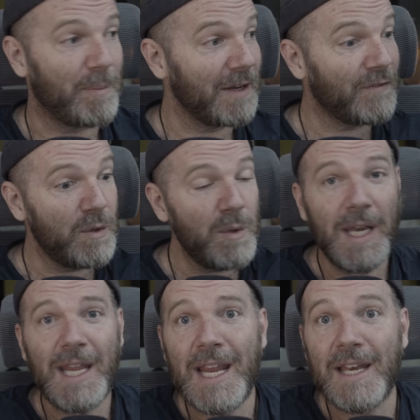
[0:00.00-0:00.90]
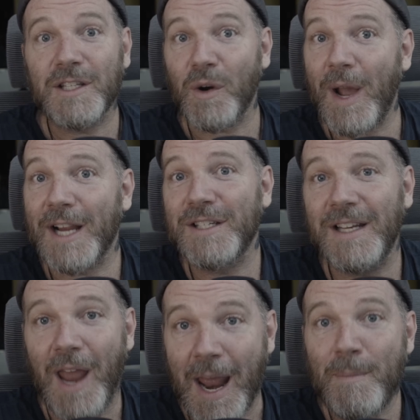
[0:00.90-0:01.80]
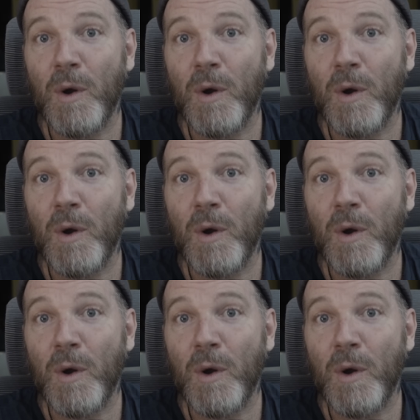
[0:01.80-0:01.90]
But if you need direction and